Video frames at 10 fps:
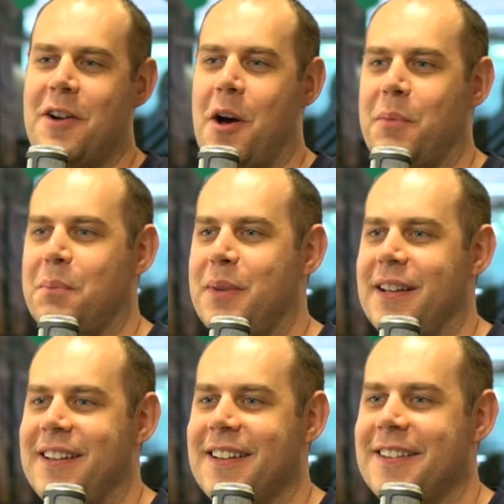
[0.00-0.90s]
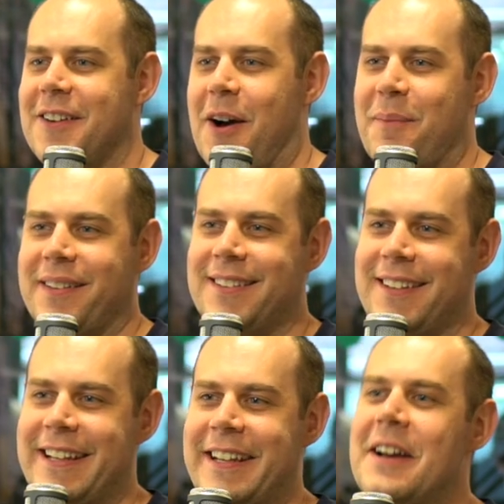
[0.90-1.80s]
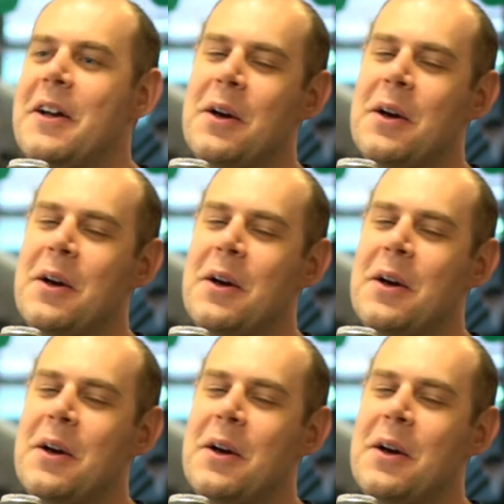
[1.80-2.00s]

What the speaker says: comma B, comma C,